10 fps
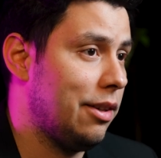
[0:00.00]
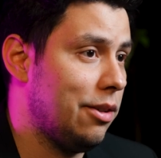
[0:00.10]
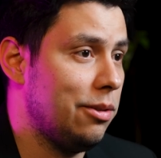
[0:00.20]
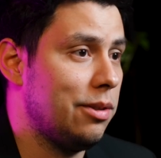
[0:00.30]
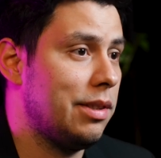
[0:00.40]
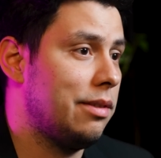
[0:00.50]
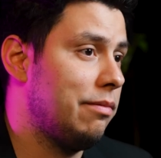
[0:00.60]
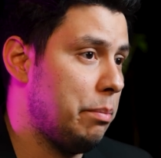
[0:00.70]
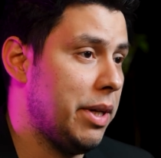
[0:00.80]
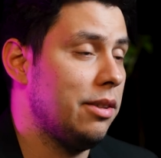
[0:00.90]
get those
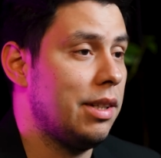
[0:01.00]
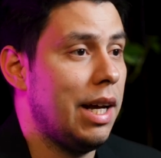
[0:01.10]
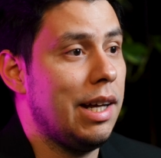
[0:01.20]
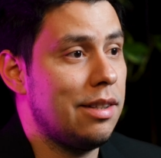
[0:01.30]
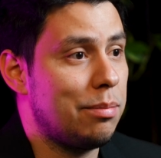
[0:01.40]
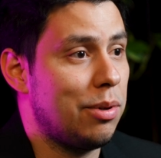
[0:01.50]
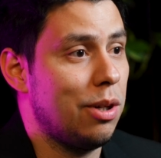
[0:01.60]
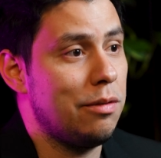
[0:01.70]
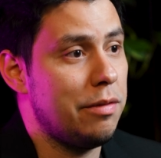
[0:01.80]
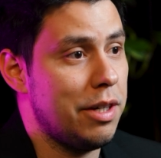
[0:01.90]
built as
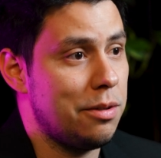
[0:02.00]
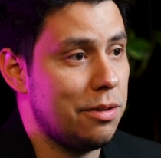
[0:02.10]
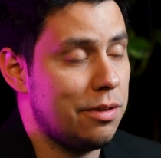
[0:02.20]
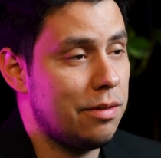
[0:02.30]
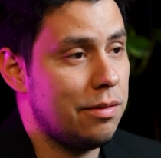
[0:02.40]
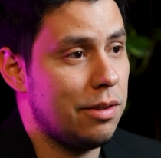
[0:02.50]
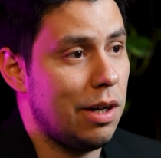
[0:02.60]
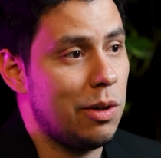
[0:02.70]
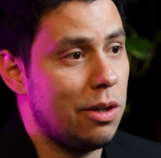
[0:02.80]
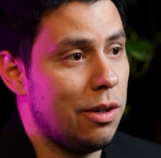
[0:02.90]
product features for
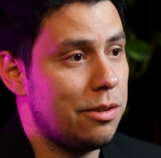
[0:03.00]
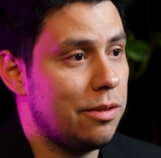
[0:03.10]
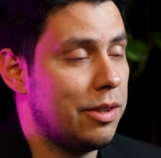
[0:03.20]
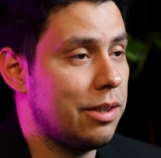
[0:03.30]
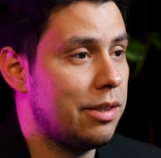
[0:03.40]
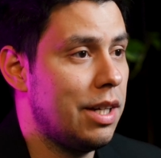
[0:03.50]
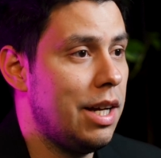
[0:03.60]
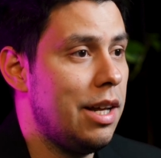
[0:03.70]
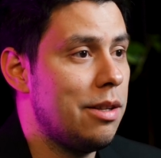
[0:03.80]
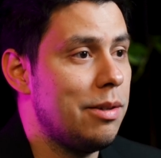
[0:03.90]
our customers.
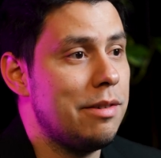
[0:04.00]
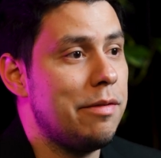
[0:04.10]
So it's